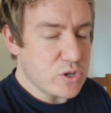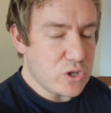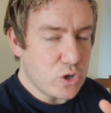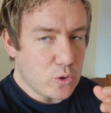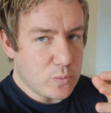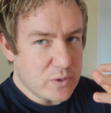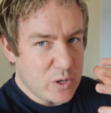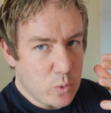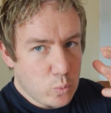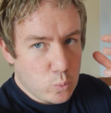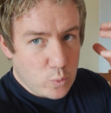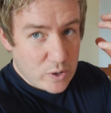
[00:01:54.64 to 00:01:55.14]
would
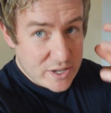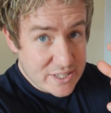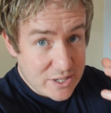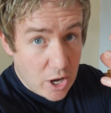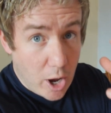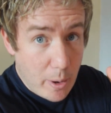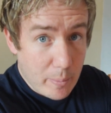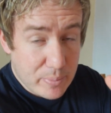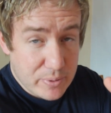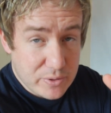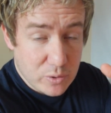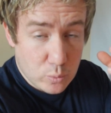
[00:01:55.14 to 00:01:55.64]
normally whiz
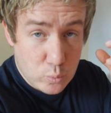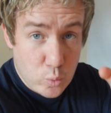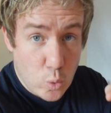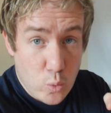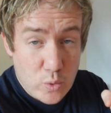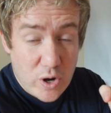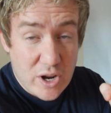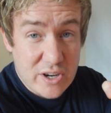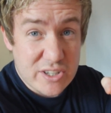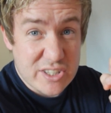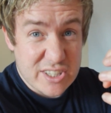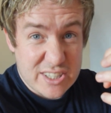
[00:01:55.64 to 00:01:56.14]
up the
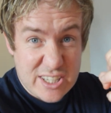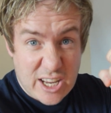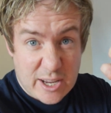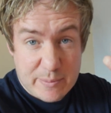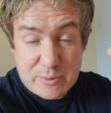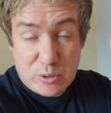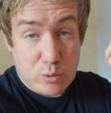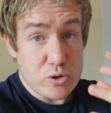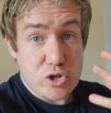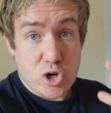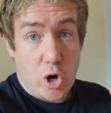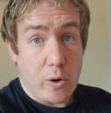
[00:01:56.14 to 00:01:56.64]
walnuts and they'd
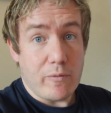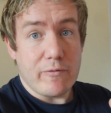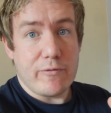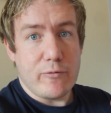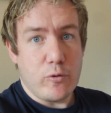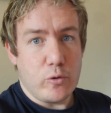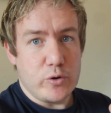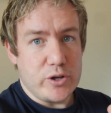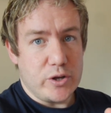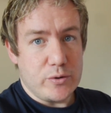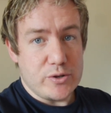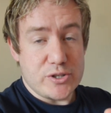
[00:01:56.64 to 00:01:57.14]
be all chopped
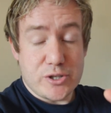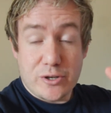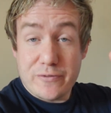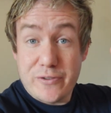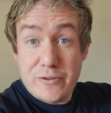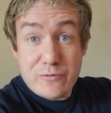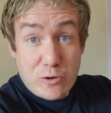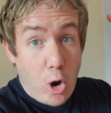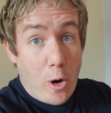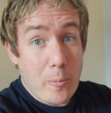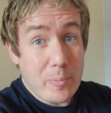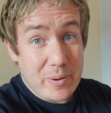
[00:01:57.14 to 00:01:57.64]
for you. So if
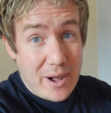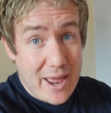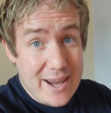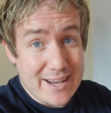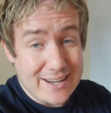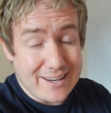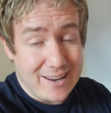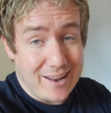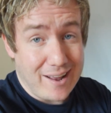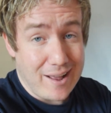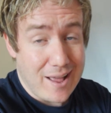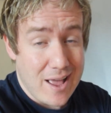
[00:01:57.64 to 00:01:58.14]
you've got a
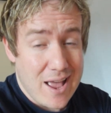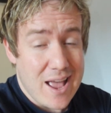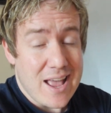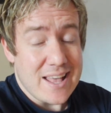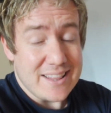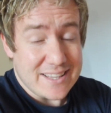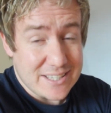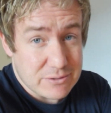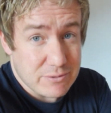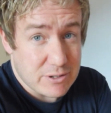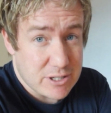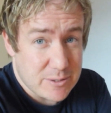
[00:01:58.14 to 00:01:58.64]
blender,
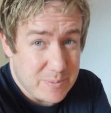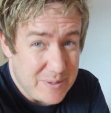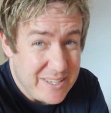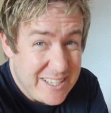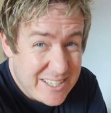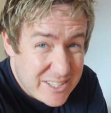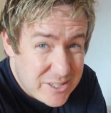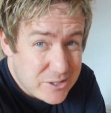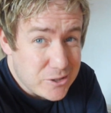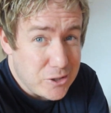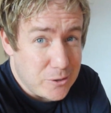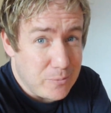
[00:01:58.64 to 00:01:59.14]
this
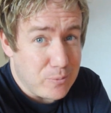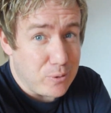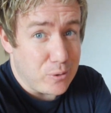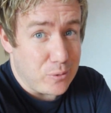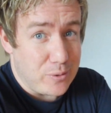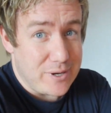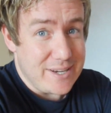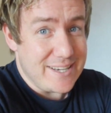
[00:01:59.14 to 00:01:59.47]
recipe is super